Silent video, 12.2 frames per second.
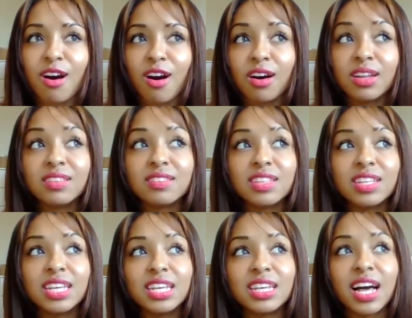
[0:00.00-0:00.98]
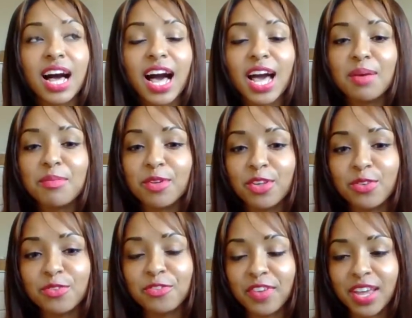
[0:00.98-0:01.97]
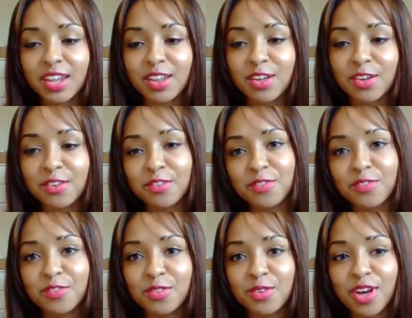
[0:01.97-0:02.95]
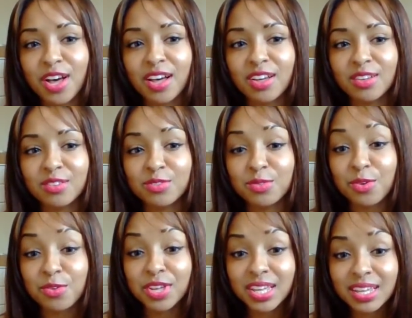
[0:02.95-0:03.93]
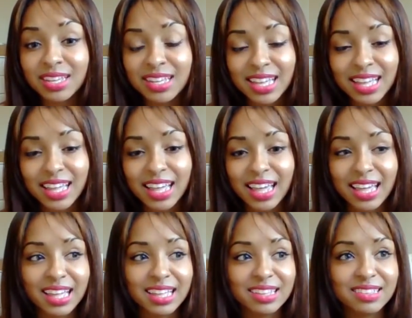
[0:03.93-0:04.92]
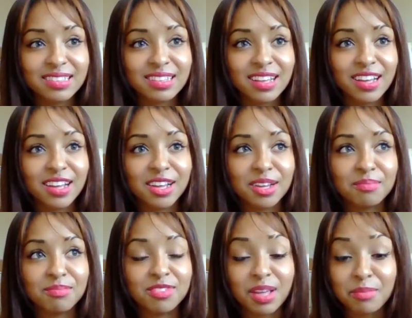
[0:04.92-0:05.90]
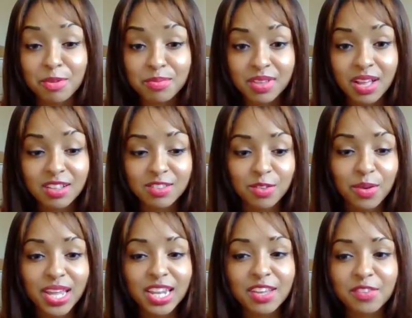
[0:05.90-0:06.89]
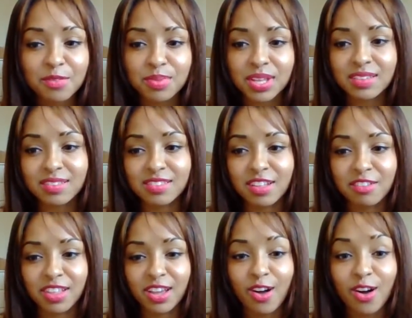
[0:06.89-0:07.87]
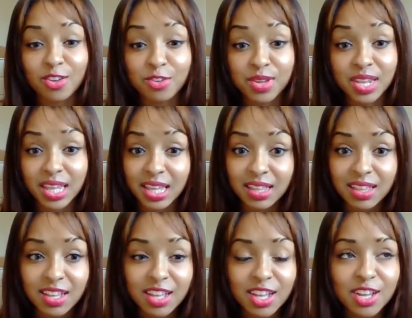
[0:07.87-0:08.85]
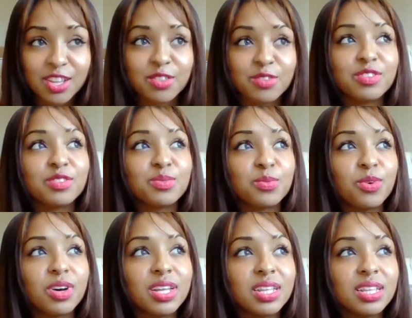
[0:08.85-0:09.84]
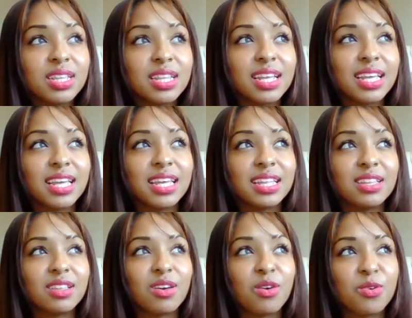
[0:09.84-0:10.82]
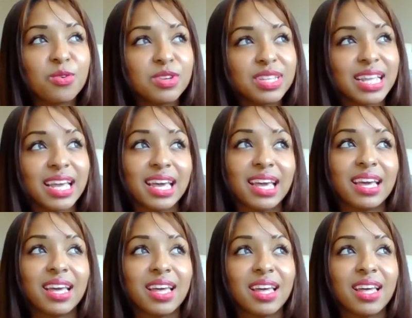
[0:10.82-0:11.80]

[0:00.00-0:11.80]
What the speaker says: Honestly, I am a huge fan of Sugogi and Samgyeopsal. So any of the places that are like all you can eat. There's this one in Hongdae.